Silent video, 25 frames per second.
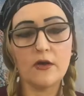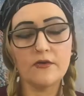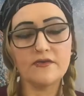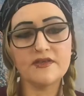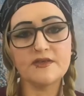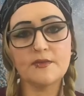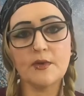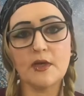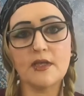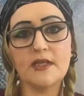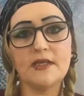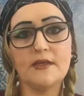of
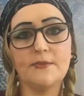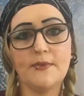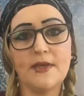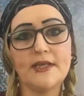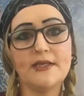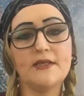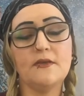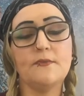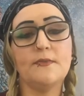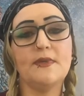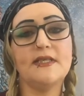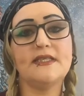small
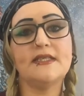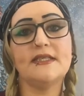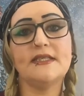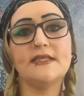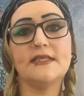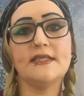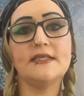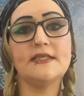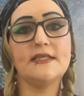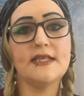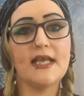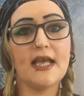independent
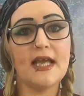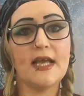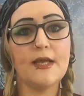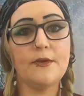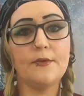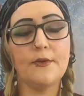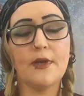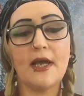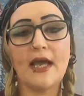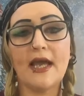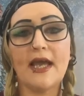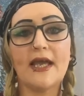businesses
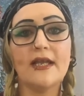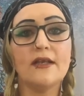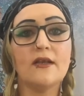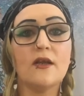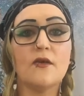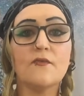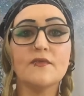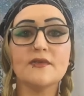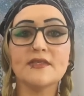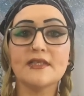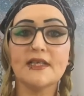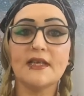now. And
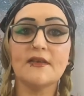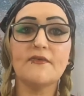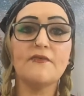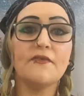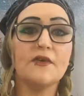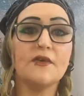obviously,